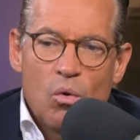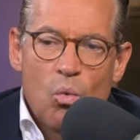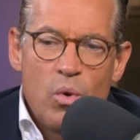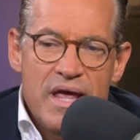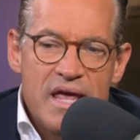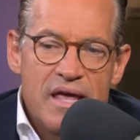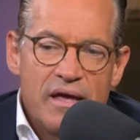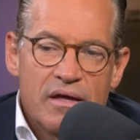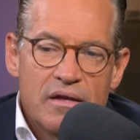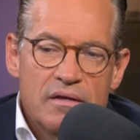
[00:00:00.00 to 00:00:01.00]

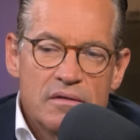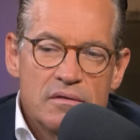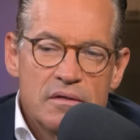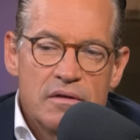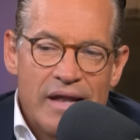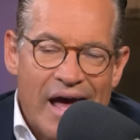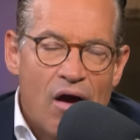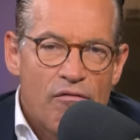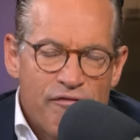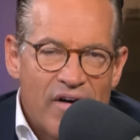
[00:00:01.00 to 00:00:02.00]
we
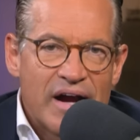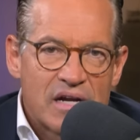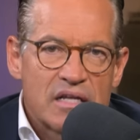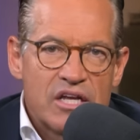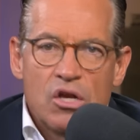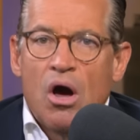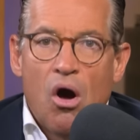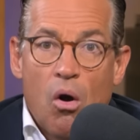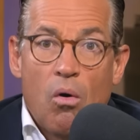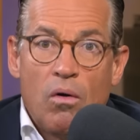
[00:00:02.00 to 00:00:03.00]
now finally
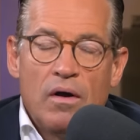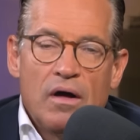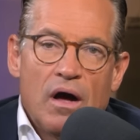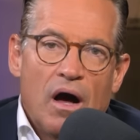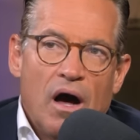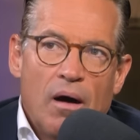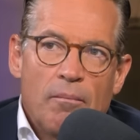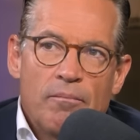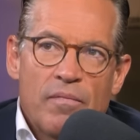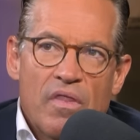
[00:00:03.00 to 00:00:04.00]
know
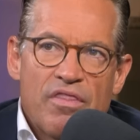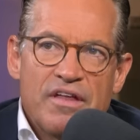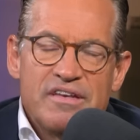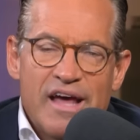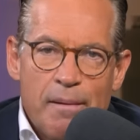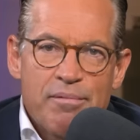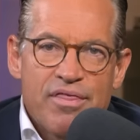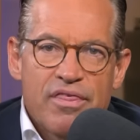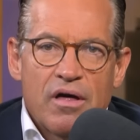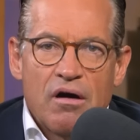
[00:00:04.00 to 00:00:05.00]
um, the
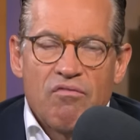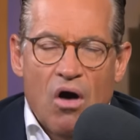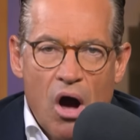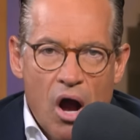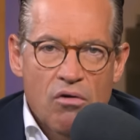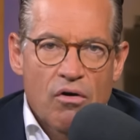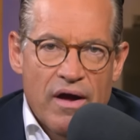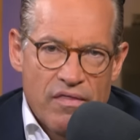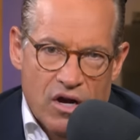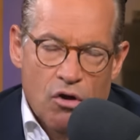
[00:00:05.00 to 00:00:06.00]
depth of the horror
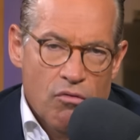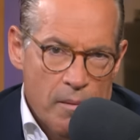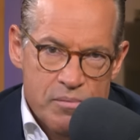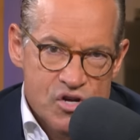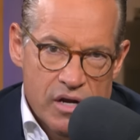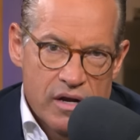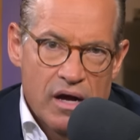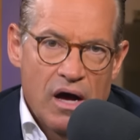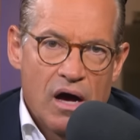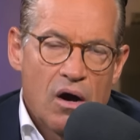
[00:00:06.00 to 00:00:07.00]
and the corruption.
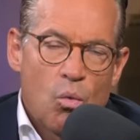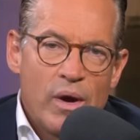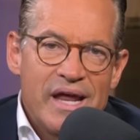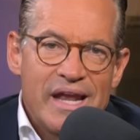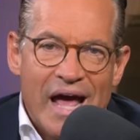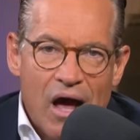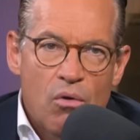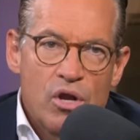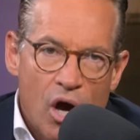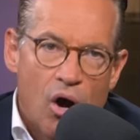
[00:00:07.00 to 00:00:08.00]
Uh, we
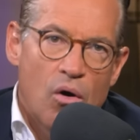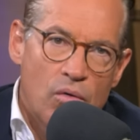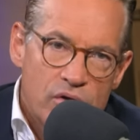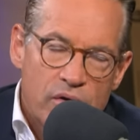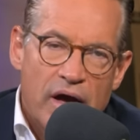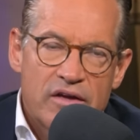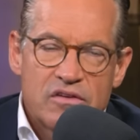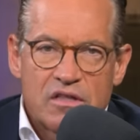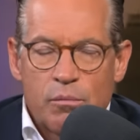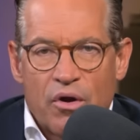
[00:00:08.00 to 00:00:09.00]
now know, you
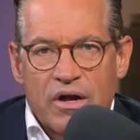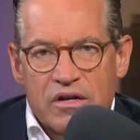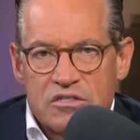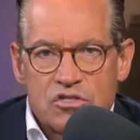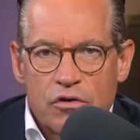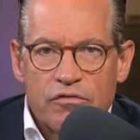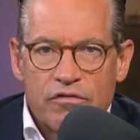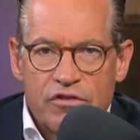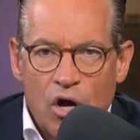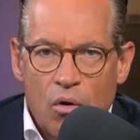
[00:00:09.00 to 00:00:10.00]
guys at the American
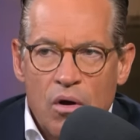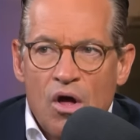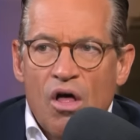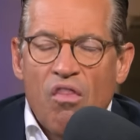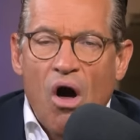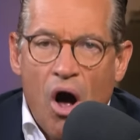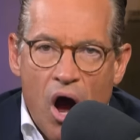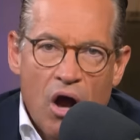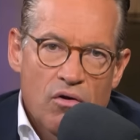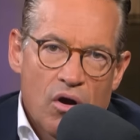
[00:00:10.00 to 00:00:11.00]
Conservative know, the
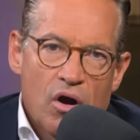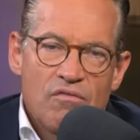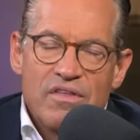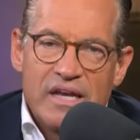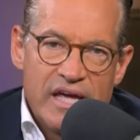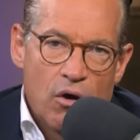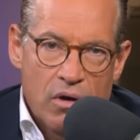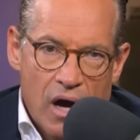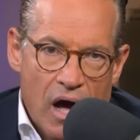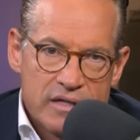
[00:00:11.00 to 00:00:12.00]
horror of the
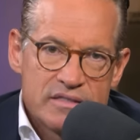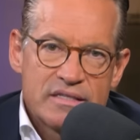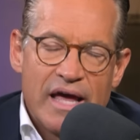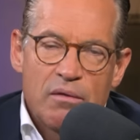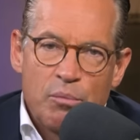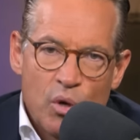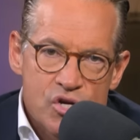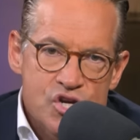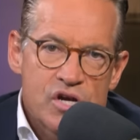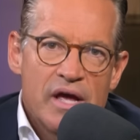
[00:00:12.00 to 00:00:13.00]
neocons, that
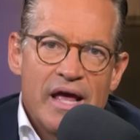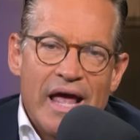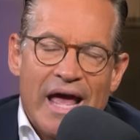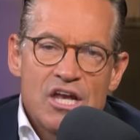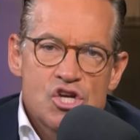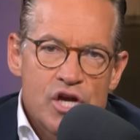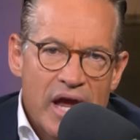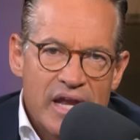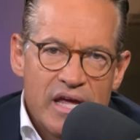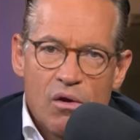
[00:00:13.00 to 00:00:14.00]
Bush and
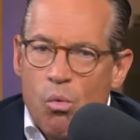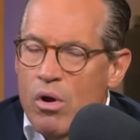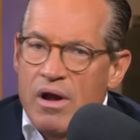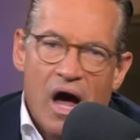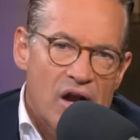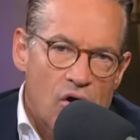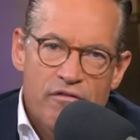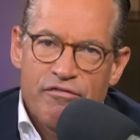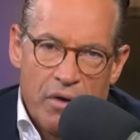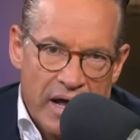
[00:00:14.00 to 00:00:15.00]
Cheney were not
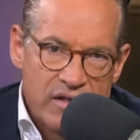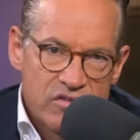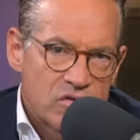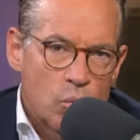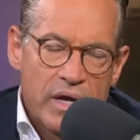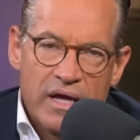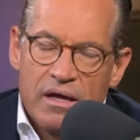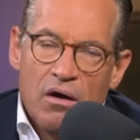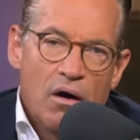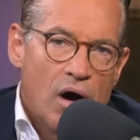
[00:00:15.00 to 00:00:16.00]
our friends.
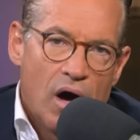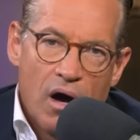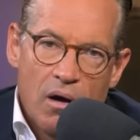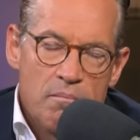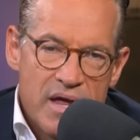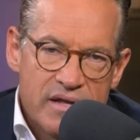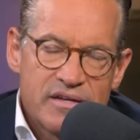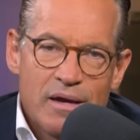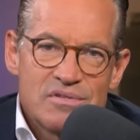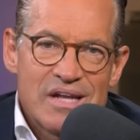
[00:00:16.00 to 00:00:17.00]
We Uh, many
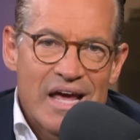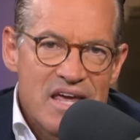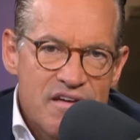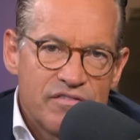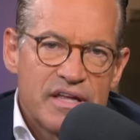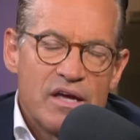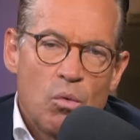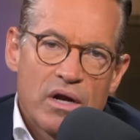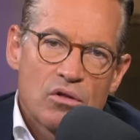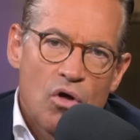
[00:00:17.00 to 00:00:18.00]
times naively
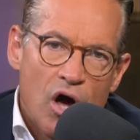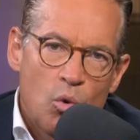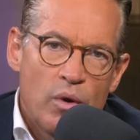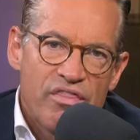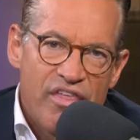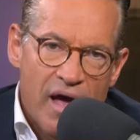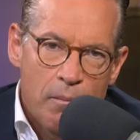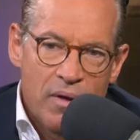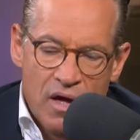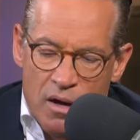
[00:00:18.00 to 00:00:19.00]
went along with them.